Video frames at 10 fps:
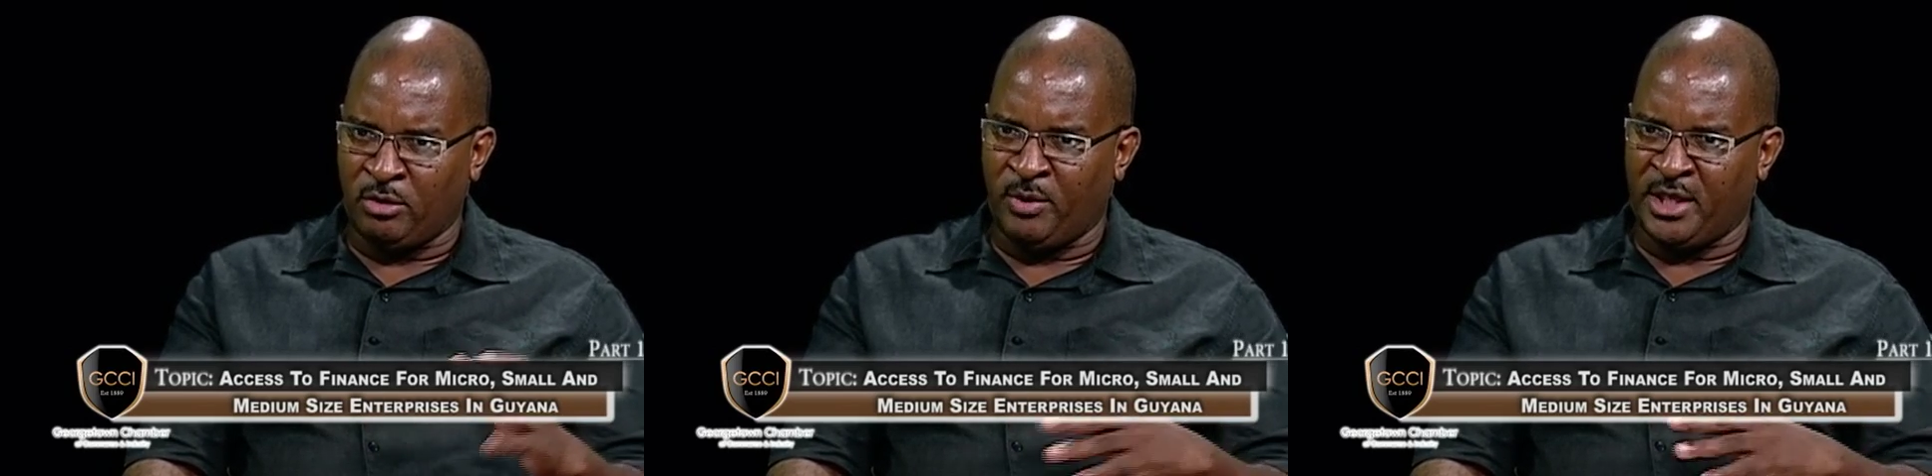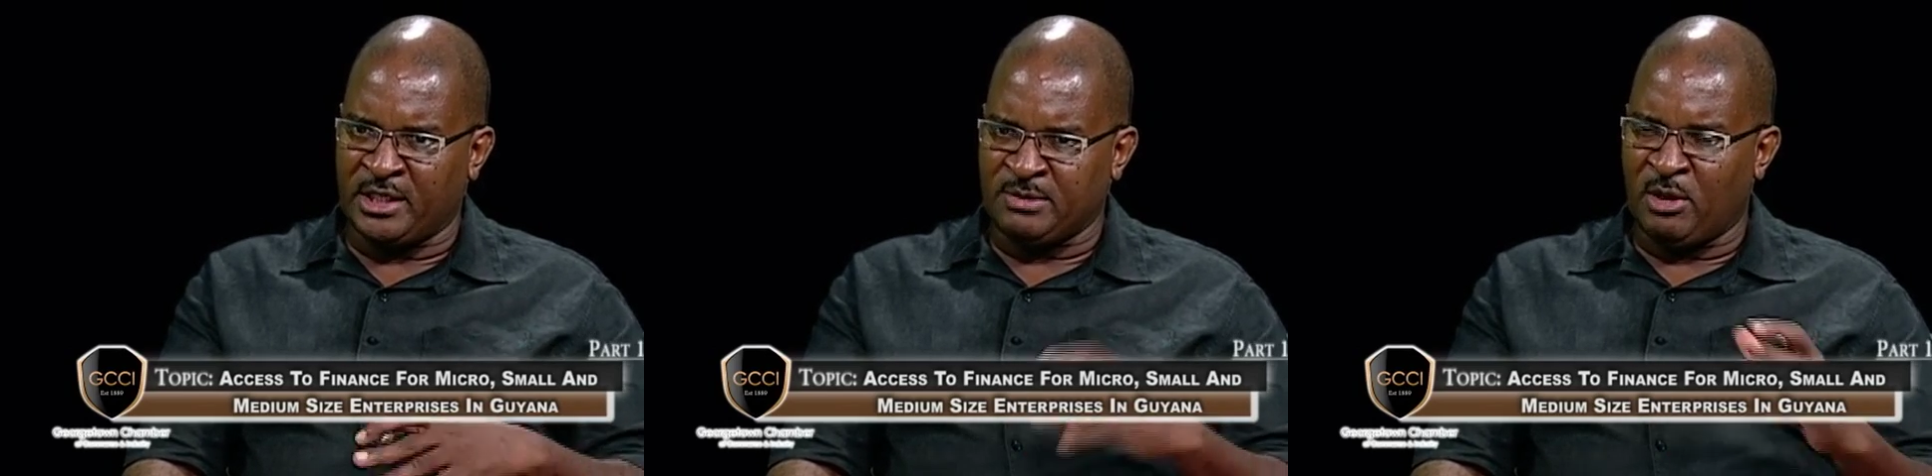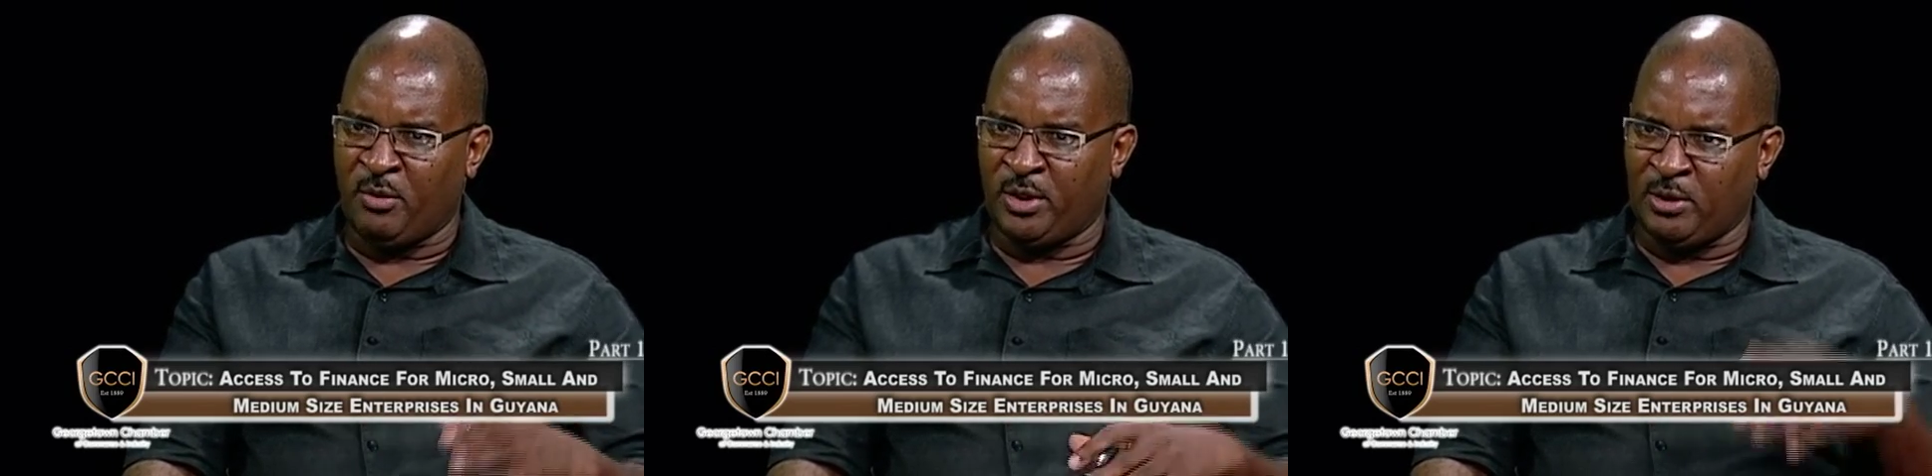whether
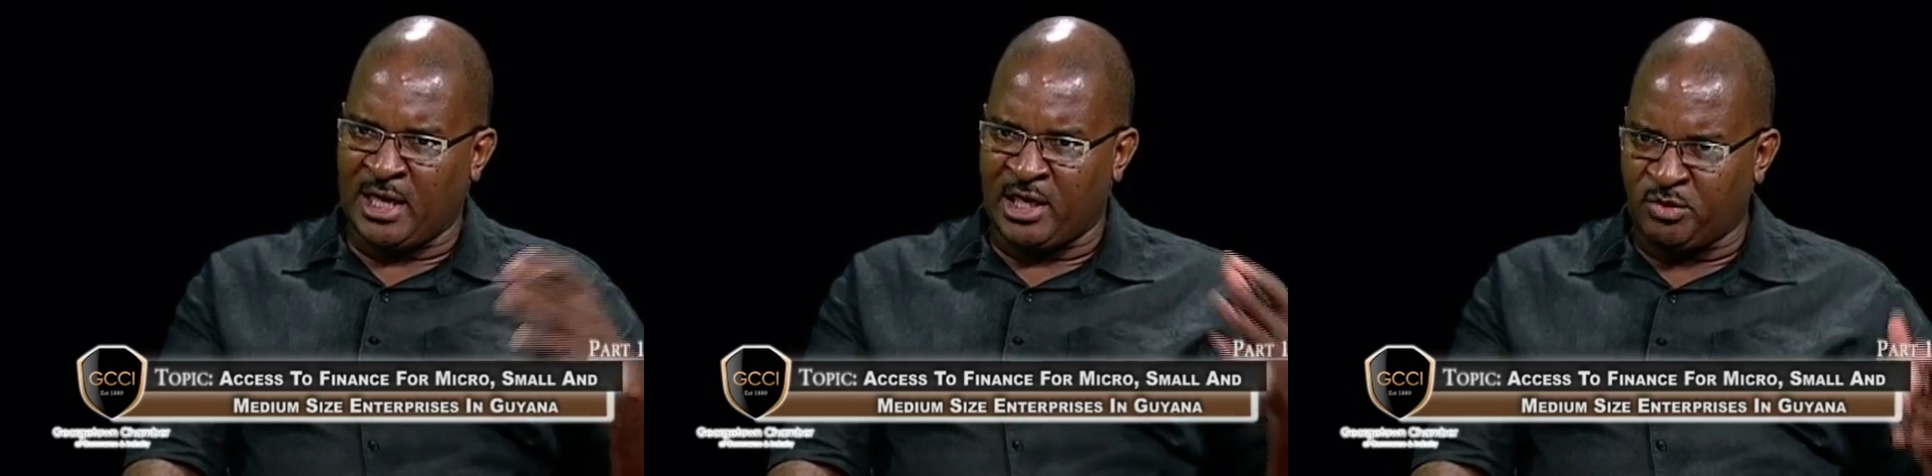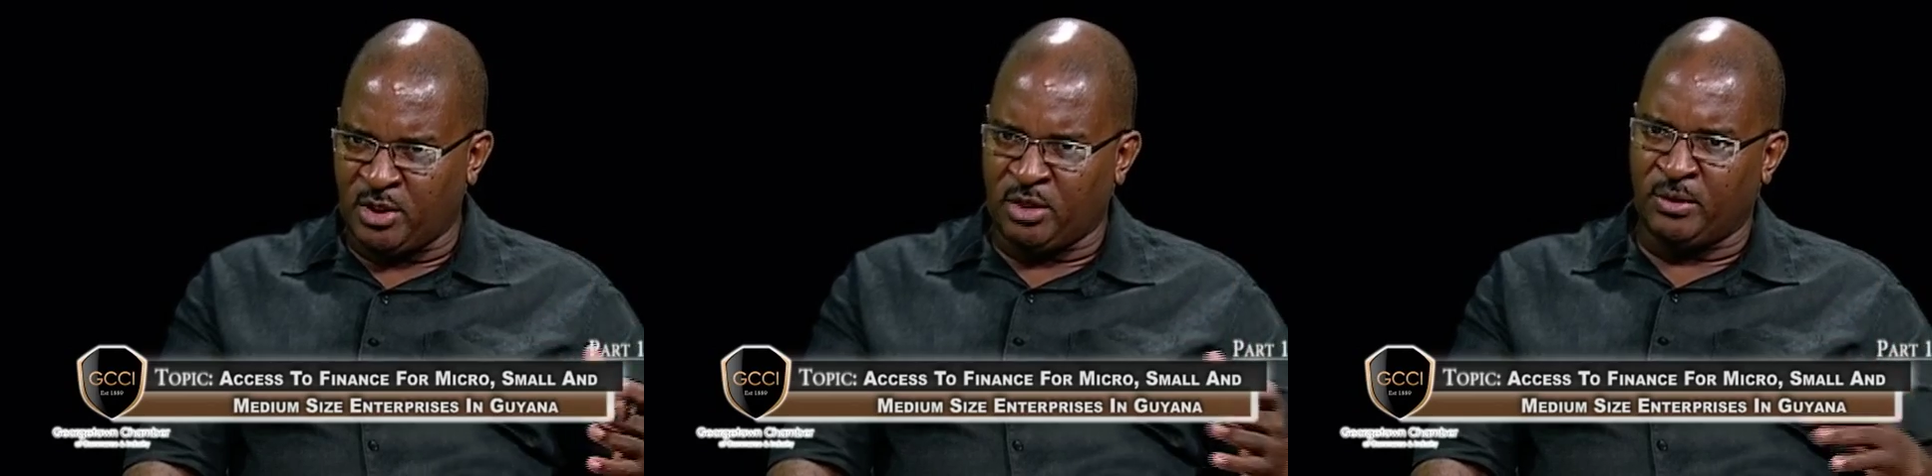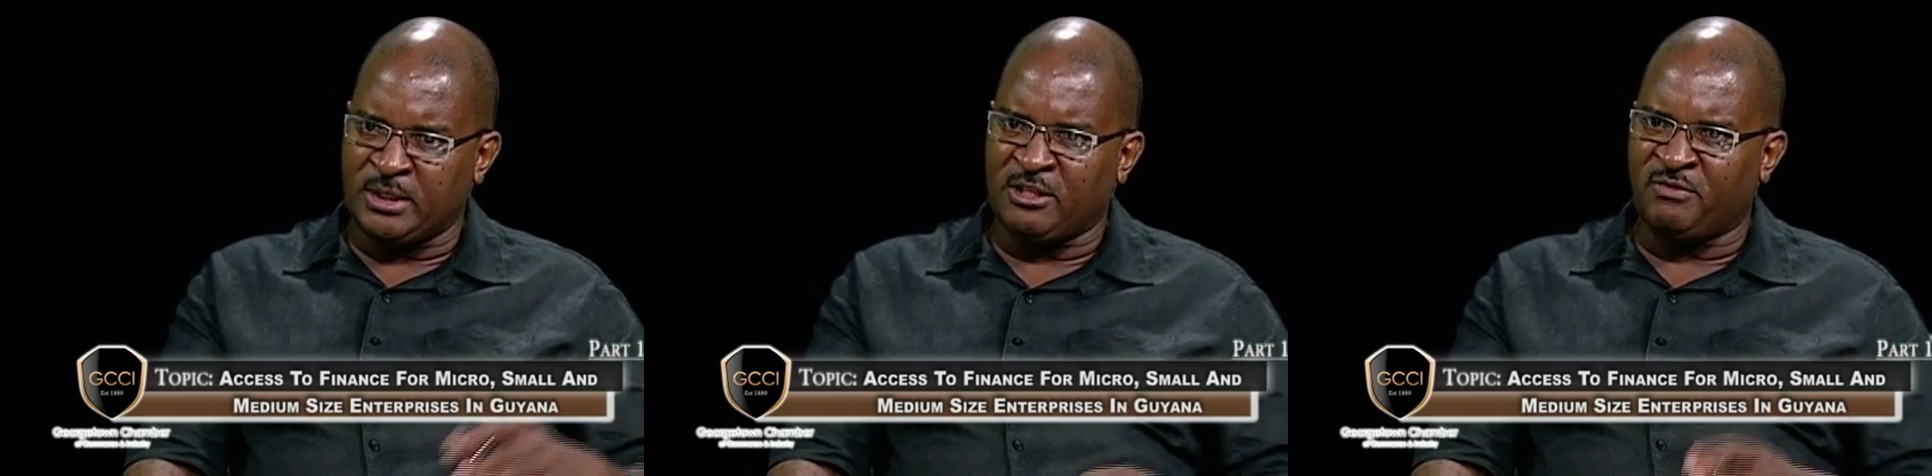small window, large window,
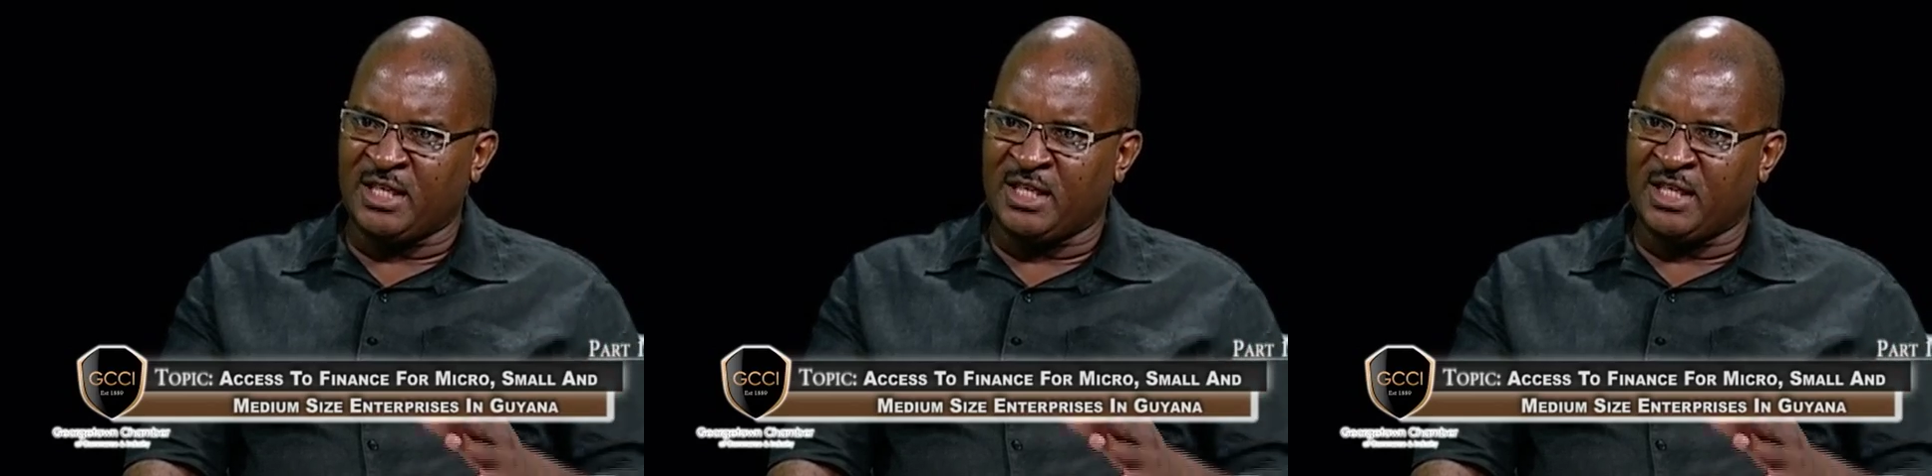and stuff.